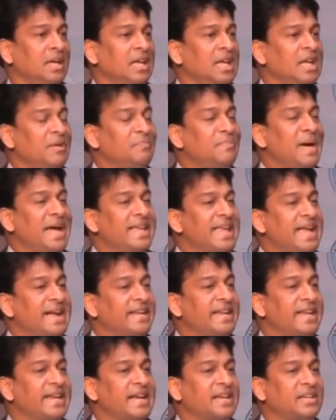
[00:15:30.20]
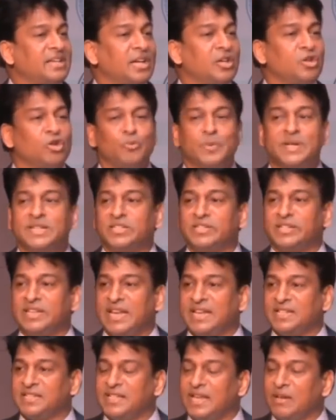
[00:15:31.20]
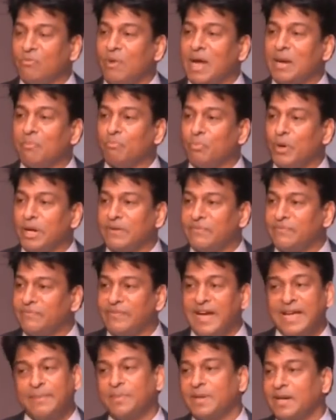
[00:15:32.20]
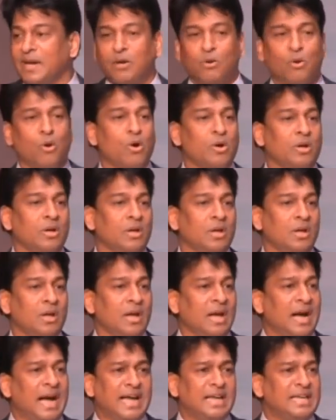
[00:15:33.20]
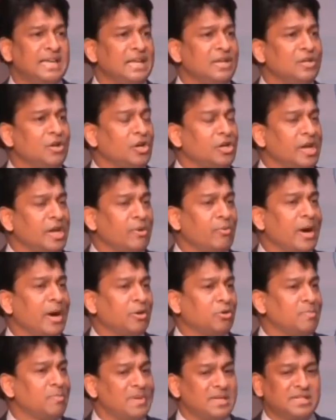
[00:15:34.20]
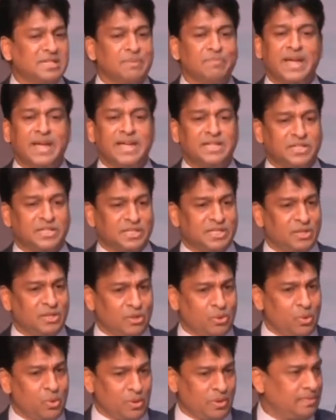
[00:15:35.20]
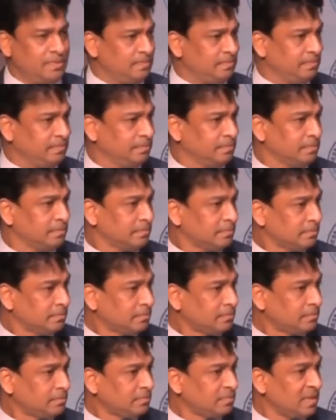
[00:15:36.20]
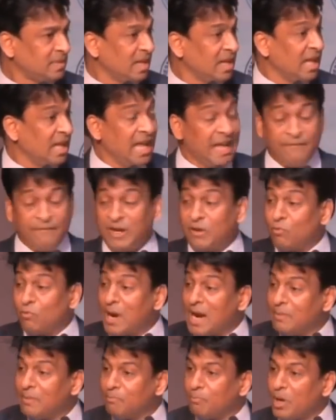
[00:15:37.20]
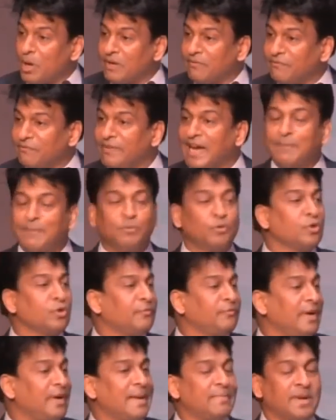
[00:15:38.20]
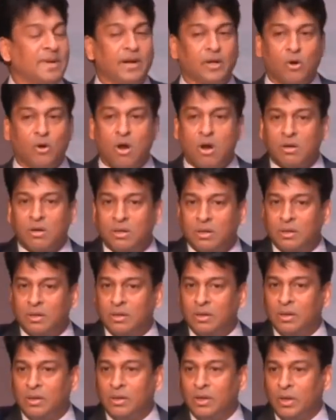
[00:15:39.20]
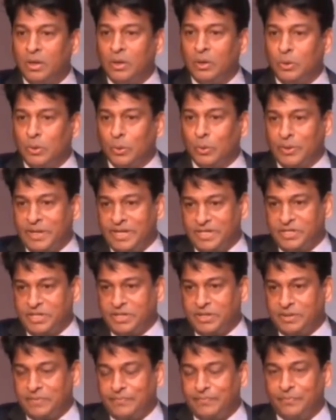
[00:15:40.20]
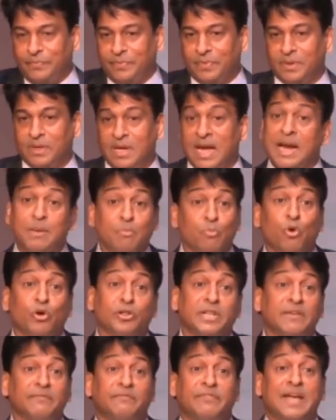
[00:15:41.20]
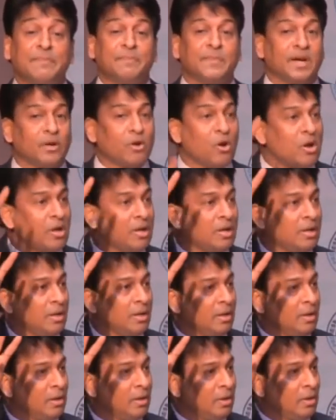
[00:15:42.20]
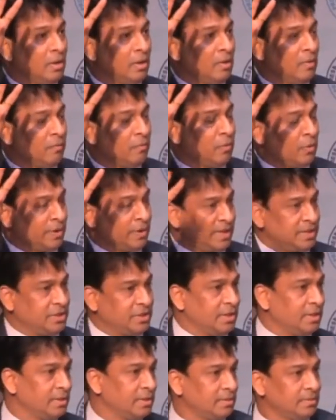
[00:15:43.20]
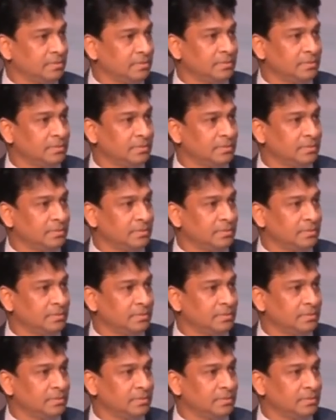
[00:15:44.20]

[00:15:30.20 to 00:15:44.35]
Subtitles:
If my aggregate turnover is less than 1.5 crore, I need not require to mention my HSN code. If it's 1.5 to 5 crore, 2-digit. And more than 5 crore, 4-digit.